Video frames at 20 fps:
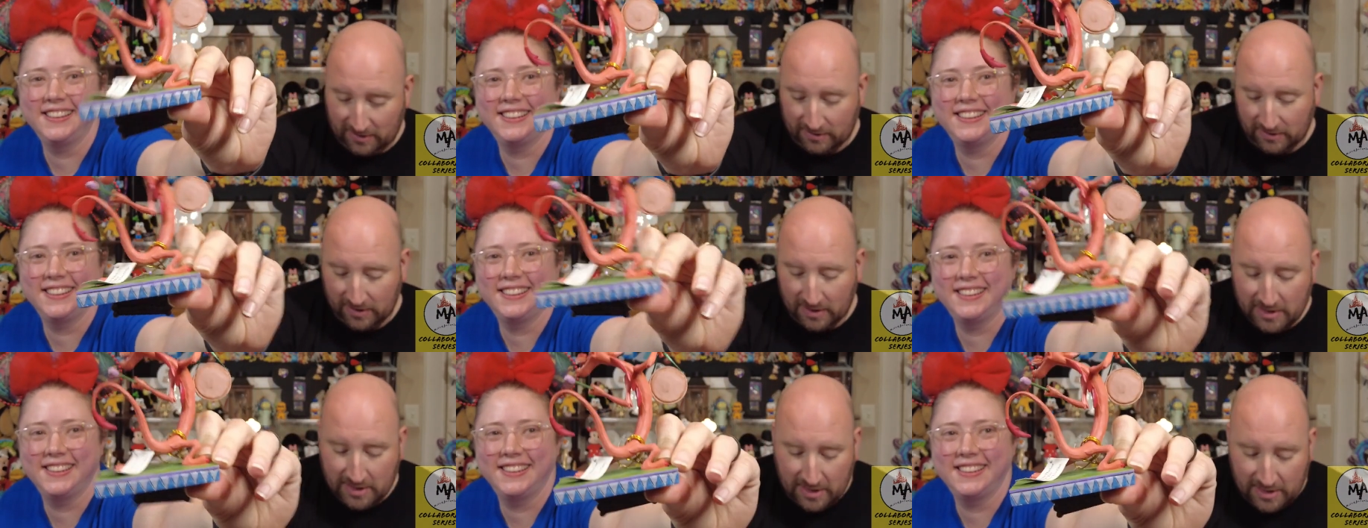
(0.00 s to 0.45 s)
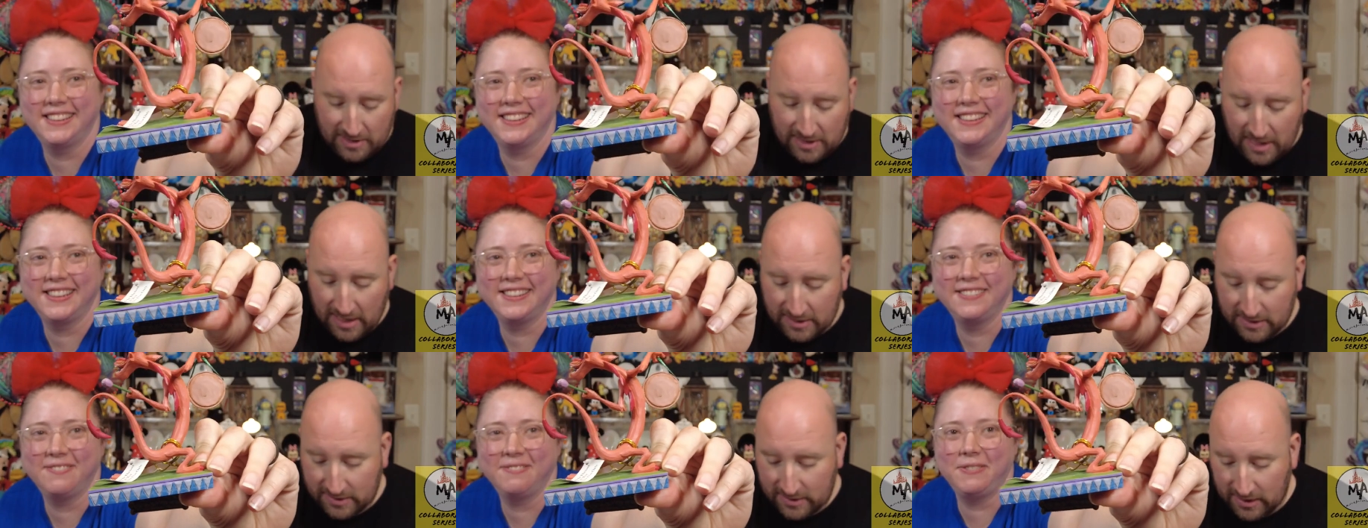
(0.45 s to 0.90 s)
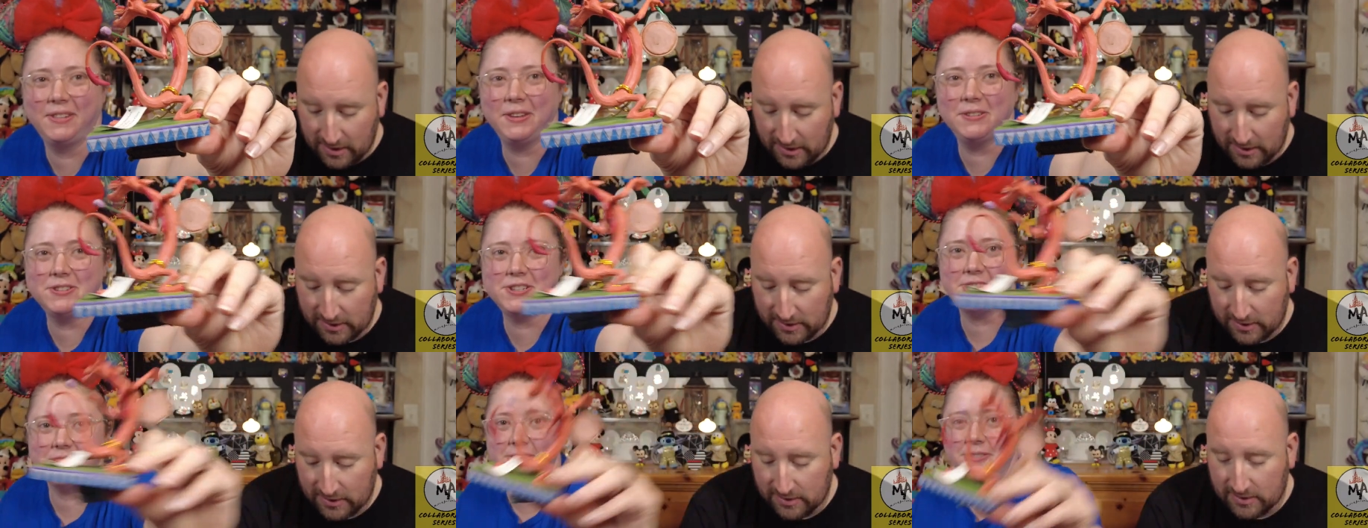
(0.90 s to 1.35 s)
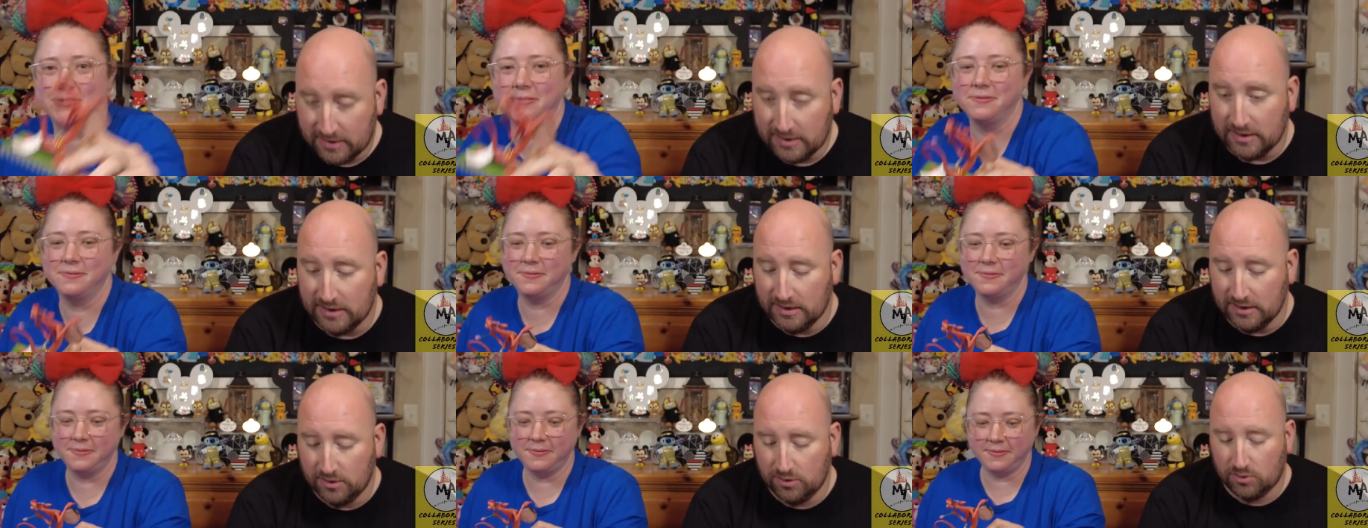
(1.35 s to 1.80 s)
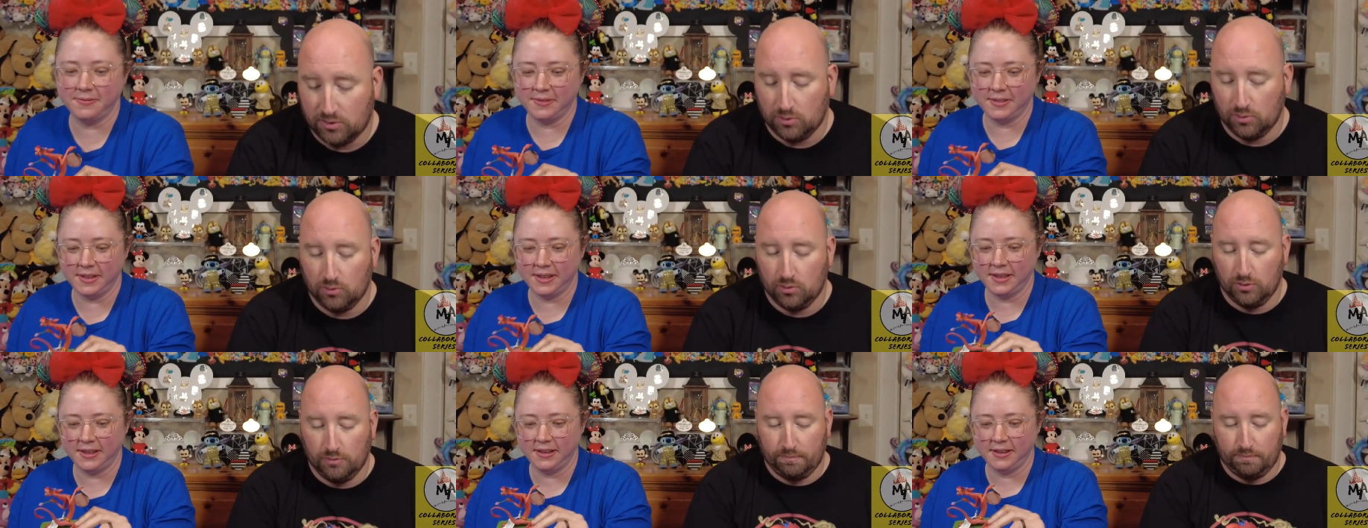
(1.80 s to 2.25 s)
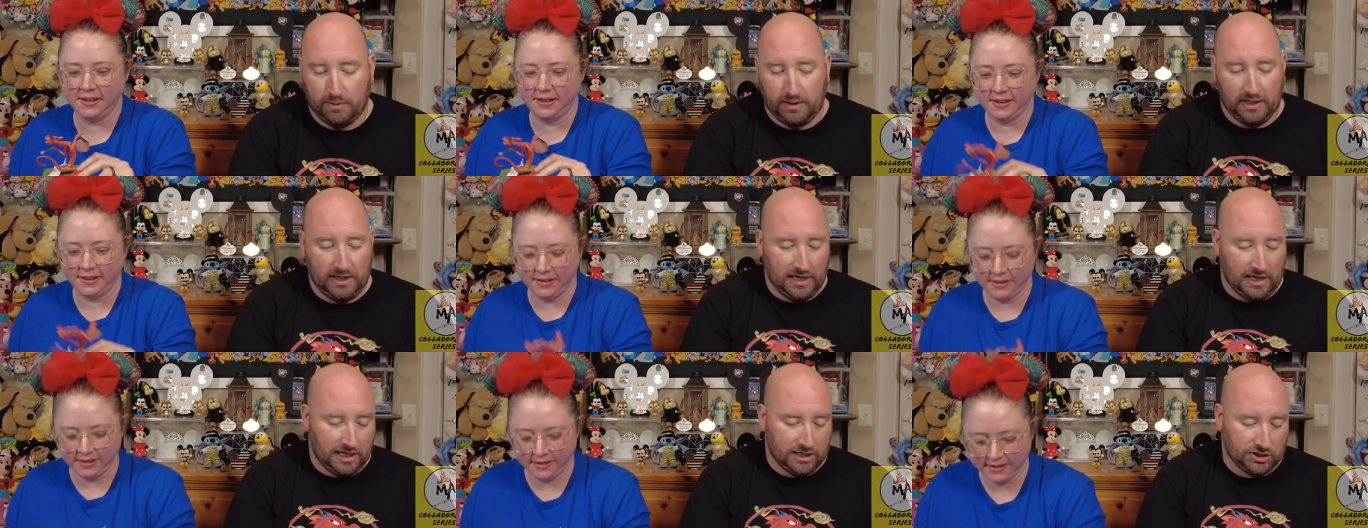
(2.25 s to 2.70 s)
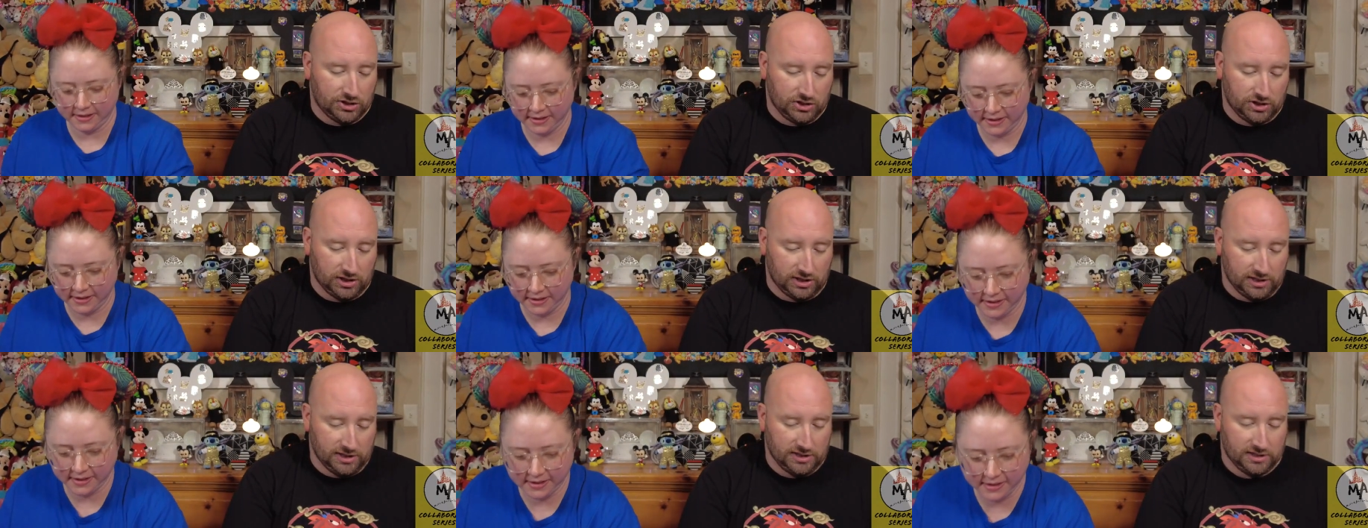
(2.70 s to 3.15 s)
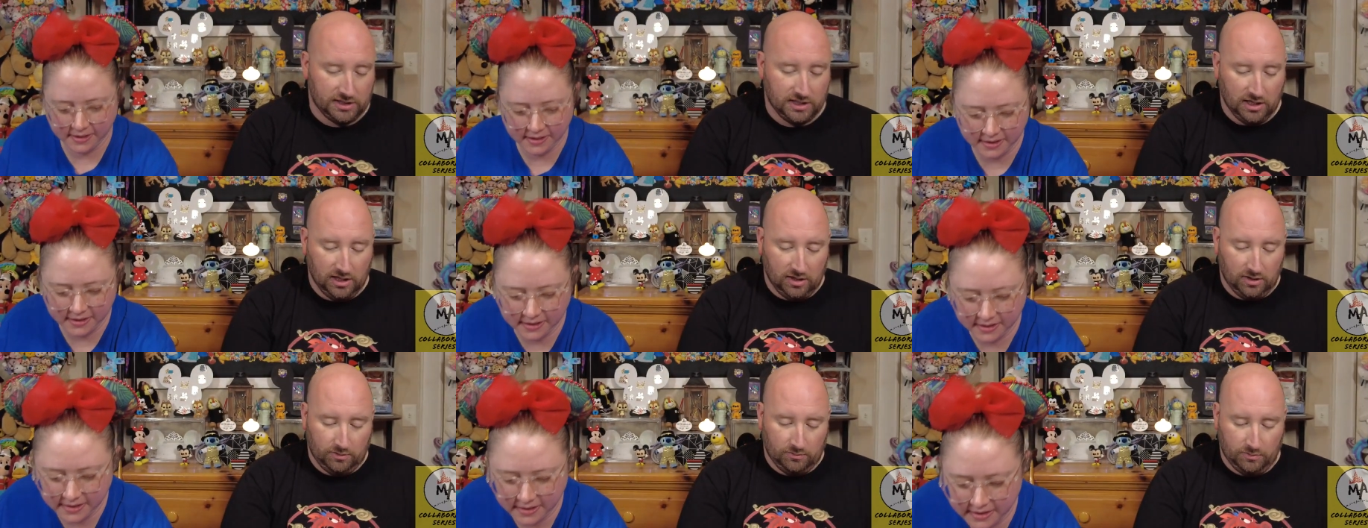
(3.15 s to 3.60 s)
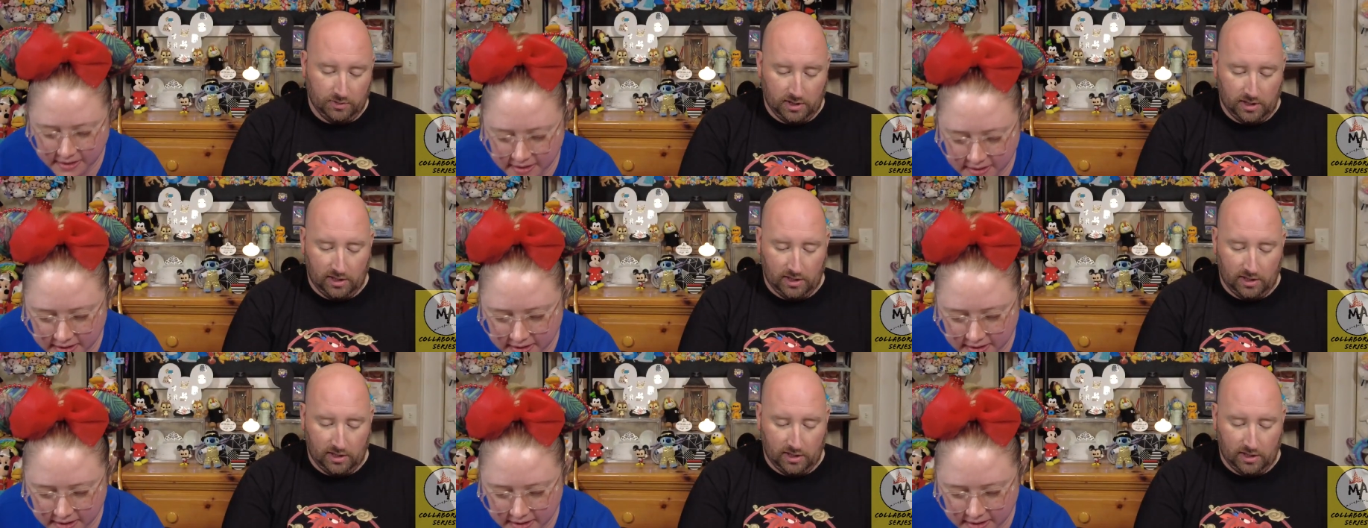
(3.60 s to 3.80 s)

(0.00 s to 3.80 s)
Speaker 1: And then that takes us into plushies. We